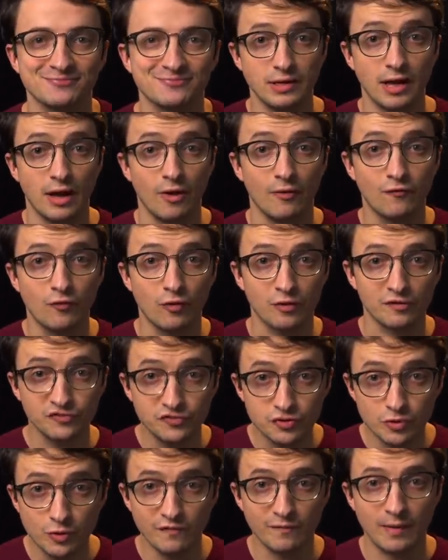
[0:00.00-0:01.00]
Now, of course,
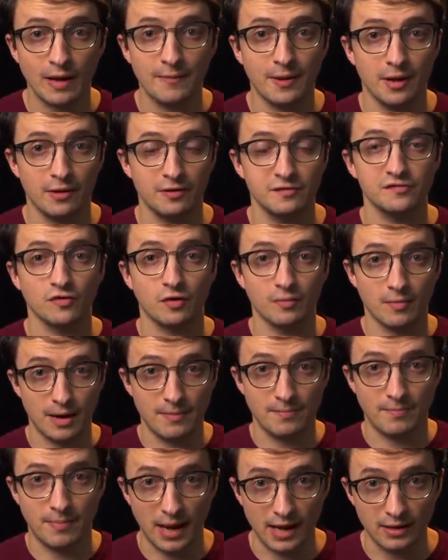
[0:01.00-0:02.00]
two of my parents are my
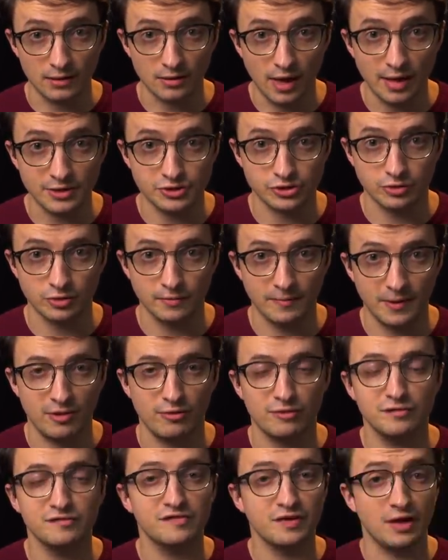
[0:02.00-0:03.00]
biological
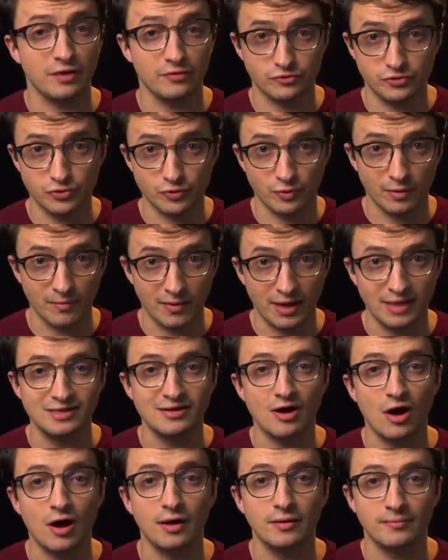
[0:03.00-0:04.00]
parents. The other two are my
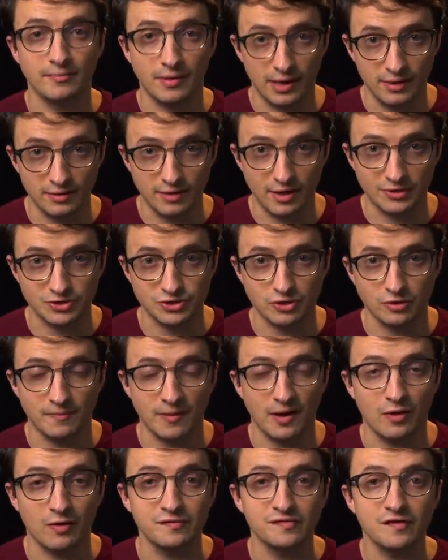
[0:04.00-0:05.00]
non-biological
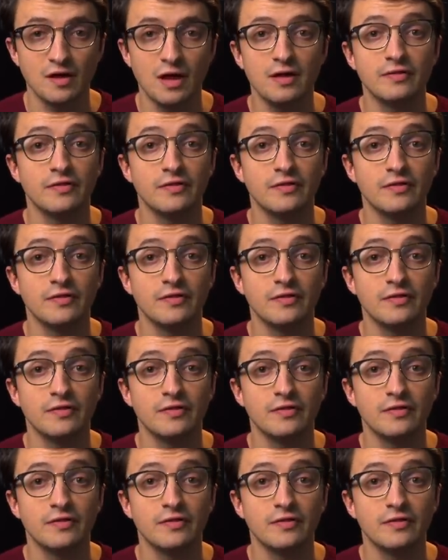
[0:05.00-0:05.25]
parents.